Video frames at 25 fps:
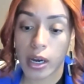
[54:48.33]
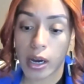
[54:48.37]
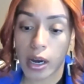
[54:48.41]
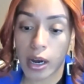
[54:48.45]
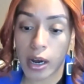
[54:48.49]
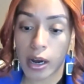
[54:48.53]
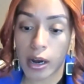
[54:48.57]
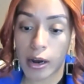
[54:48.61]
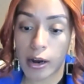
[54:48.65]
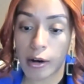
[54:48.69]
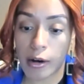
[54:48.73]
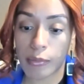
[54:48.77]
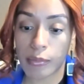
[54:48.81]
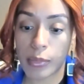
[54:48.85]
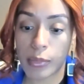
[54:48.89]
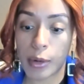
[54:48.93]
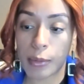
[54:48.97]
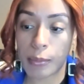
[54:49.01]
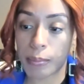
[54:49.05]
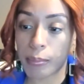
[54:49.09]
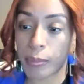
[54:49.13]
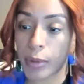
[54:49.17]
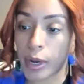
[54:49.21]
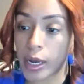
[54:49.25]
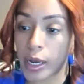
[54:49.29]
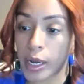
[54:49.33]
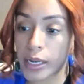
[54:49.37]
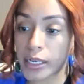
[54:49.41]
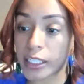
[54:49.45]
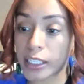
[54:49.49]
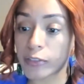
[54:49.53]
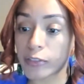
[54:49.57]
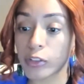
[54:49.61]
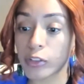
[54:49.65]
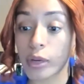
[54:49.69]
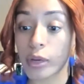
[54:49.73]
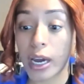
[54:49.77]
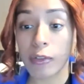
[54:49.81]
But
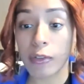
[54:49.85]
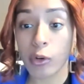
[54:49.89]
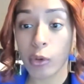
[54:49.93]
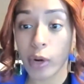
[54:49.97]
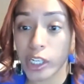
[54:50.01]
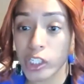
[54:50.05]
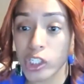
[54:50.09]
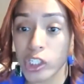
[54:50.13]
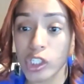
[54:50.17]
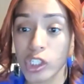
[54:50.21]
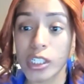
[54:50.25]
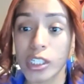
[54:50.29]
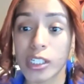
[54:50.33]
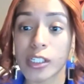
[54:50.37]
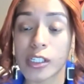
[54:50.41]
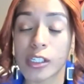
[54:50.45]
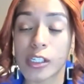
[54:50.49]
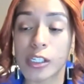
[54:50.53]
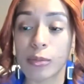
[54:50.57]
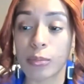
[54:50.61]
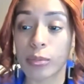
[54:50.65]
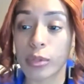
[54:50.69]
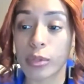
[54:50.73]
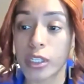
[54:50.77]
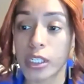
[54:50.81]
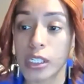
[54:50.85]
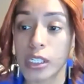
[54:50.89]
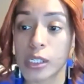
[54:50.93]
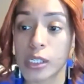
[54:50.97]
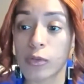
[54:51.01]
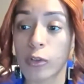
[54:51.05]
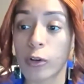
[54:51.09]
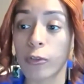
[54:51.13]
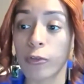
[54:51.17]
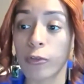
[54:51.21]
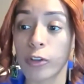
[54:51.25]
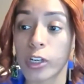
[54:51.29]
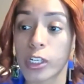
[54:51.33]
if you have questions, please
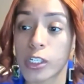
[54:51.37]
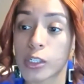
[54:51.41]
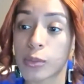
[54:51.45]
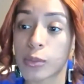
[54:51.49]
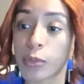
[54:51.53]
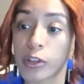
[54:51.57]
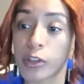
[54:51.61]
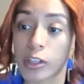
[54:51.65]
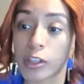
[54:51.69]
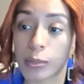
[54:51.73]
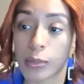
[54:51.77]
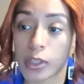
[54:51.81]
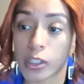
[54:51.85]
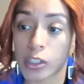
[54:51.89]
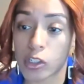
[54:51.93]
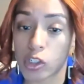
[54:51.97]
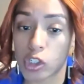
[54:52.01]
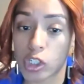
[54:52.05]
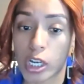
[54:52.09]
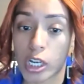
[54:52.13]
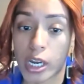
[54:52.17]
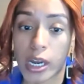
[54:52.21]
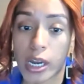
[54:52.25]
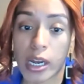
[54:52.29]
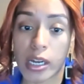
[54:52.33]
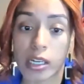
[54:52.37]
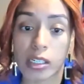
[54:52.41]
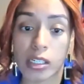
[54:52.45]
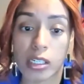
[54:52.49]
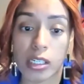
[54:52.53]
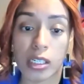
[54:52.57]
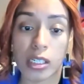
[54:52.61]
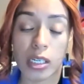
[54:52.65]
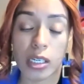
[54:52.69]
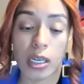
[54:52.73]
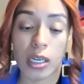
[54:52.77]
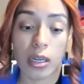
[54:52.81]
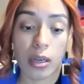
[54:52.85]
feel free to put them in the chat,
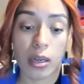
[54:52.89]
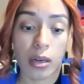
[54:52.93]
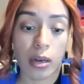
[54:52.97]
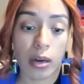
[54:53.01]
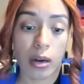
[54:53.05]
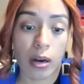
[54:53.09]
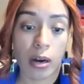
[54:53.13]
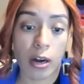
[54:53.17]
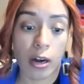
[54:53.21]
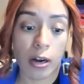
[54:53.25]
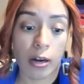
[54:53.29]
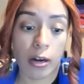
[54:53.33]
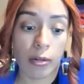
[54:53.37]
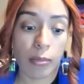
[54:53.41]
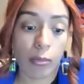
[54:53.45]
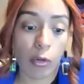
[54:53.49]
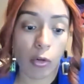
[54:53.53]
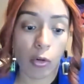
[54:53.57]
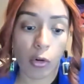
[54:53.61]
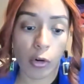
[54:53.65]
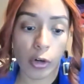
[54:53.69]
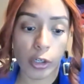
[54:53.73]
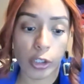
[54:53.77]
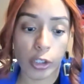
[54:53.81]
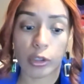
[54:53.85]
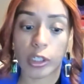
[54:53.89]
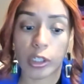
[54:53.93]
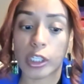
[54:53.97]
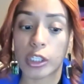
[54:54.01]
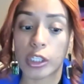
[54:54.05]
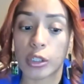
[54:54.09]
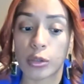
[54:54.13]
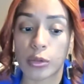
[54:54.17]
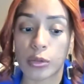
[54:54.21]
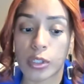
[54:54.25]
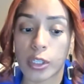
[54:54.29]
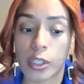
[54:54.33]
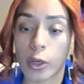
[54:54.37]
or you
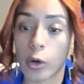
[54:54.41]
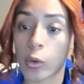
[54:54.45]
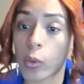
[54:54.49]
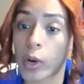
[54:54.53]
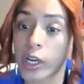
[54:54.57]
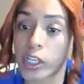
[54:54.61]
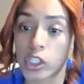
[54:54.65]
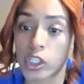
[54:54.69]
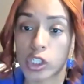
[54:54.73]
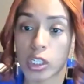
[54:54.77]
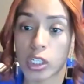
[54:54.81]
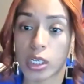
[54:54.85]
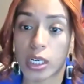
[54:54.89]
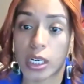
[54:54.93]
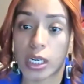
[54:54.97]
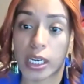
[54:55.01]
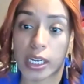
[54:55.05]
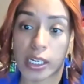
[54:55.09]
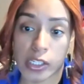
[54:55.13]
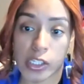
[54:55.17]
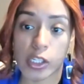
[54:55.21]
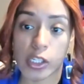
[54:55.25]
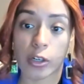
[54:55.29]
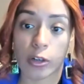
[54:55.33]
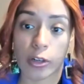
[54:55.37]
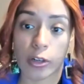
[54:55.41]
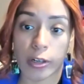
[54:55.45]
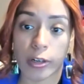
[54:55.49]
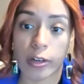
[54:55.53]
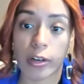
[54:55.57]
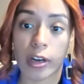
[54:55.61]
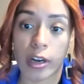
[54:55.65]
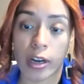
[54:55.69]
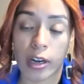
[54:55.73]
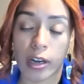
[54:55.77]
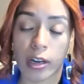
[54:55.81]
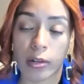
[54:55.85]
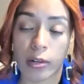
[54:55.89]
can use the question and answer
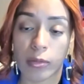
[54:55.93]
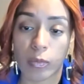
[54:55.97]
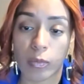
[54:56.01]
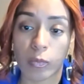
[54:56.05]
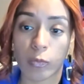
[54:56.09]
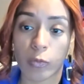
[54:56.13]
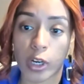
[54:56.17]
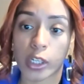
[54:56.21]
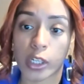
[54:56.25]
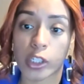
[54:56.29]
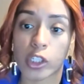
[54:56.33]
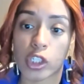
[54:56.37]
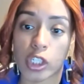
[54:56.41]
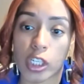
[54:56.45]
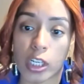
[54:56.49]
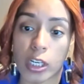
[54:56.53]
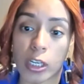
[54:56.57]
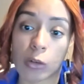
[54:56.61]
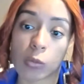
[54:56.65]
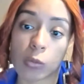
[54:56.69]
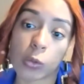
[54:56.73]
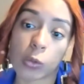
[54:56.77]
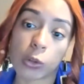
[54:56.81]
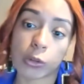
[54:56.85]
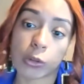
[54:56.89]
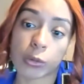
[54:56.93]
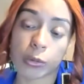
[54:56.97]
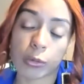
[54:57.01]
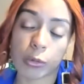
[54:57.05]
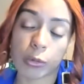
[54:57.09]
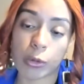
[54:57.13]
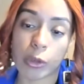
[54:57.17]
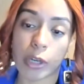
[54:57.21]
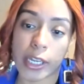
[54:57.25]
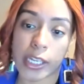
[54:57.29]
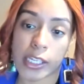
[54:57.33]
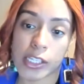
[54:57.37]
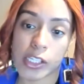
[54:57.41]
function, and we'll
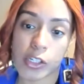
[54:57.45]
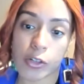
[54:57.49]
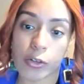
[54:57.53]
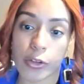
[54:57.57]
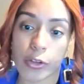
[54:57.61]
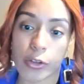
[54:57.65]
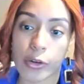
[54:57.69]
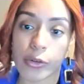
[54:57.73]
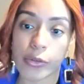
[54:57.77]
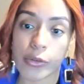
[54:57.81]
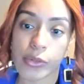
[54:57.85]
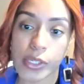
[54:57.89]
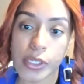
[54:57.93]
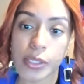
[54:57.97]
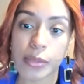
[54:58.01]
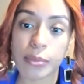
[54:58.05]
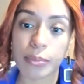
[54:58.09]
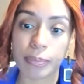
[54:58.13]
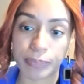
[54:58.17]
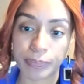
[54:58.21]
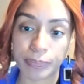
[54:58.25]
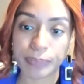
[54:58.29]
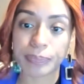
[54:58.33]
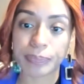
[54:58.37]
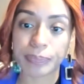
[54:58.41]
answer those.